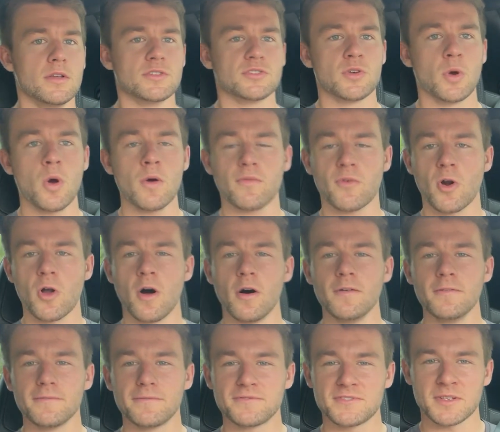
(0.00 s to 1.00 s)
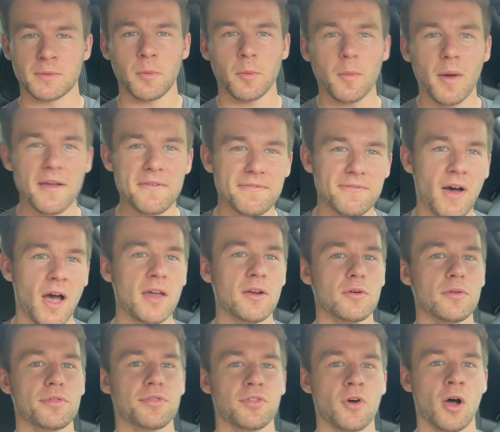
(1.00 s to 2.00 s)
So overall, some of my
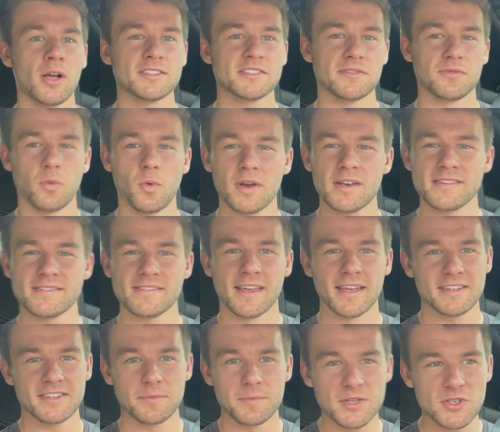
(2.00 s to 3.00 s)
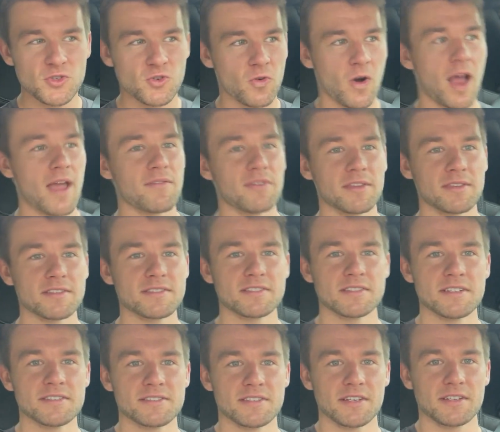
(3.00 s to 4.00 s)
final thoughts of what it's like to be driving the
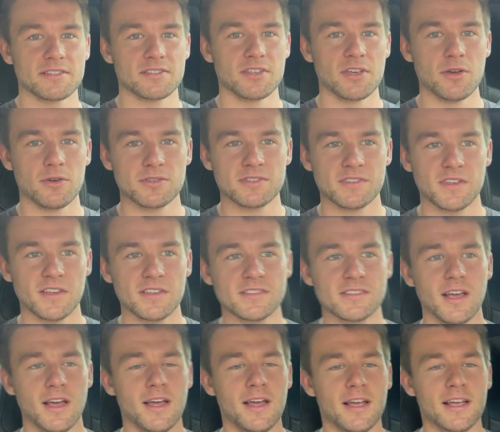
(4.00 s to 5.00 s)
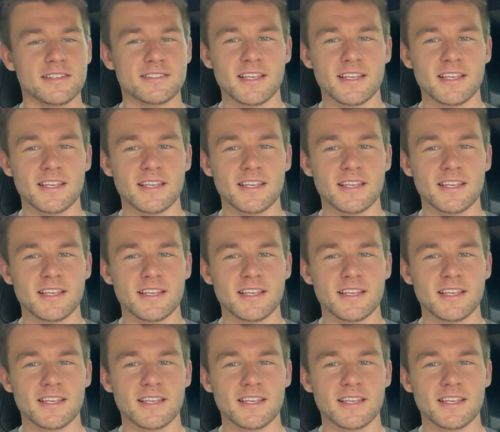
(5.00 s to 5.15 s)
C6 Z06 is